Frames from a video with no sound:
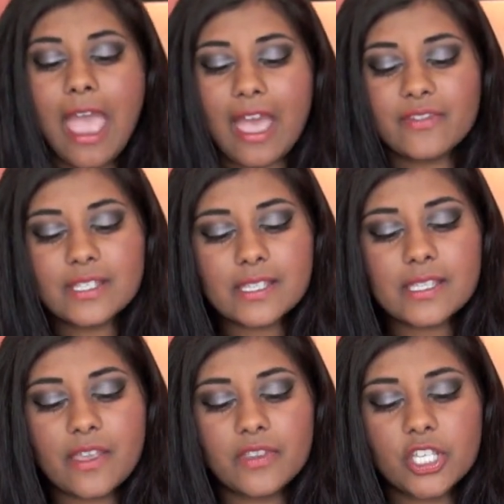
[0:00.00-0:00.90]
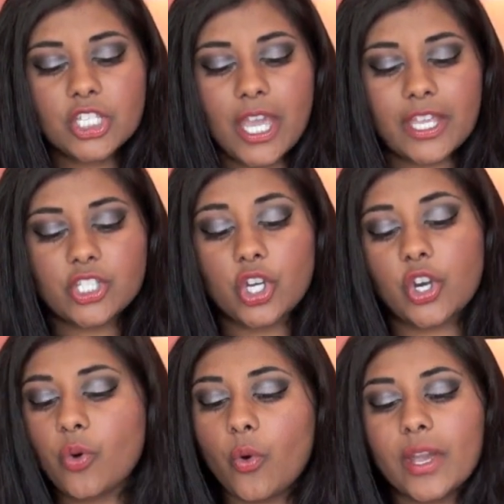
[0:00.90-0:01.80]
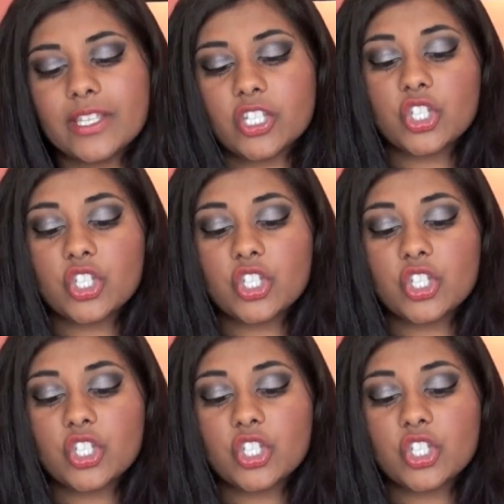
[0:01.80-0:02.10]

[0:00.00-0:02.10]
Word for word: and this is in the shade Turquoise